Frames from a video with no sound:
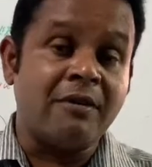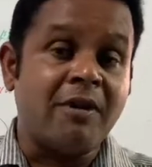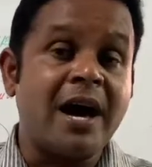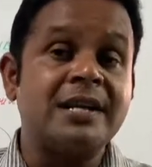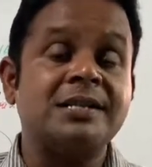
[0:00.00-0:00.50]
A
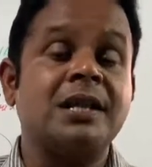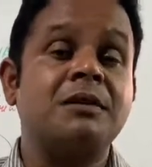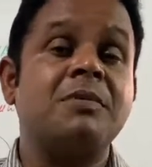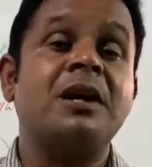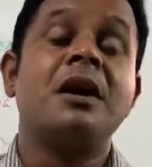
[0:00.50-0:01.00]
war is
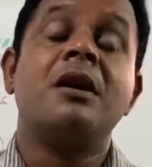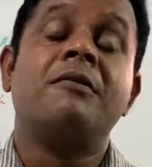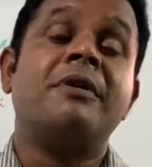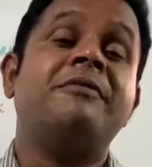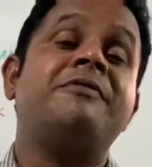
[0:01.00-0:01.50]
nothing but
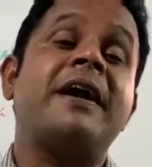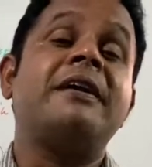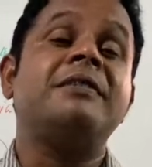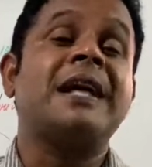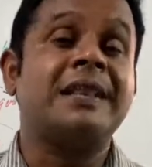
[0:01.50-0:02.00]
when we
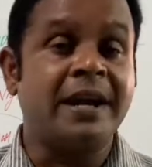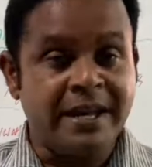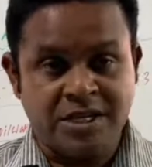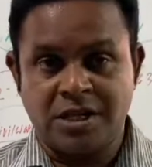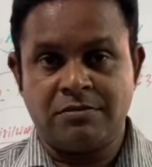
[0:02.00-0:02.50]
fight with other
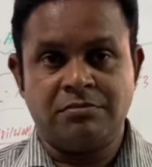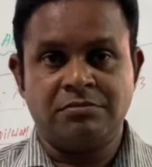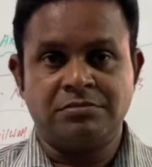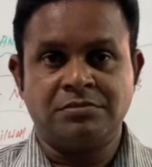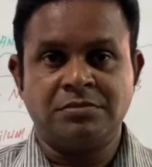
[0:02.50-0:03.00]
nation.